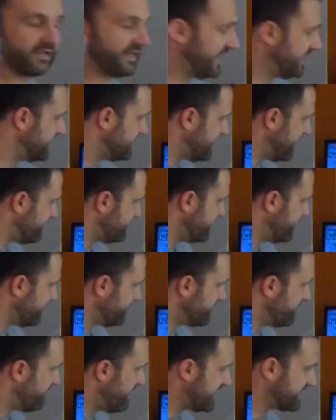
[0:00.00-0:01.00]
Getting down here
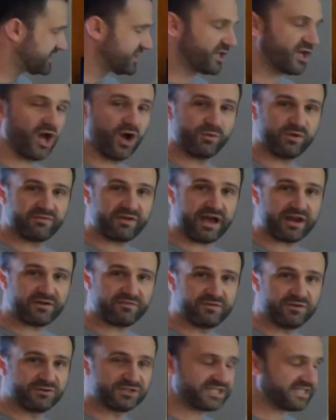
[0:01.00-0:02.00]
into Mexico, we've got a
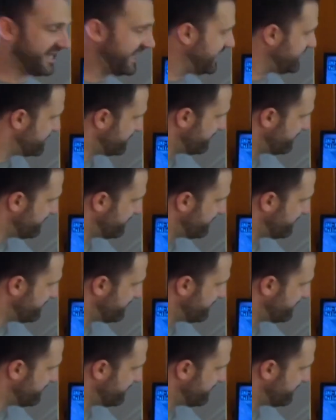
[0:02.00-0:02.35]
few sand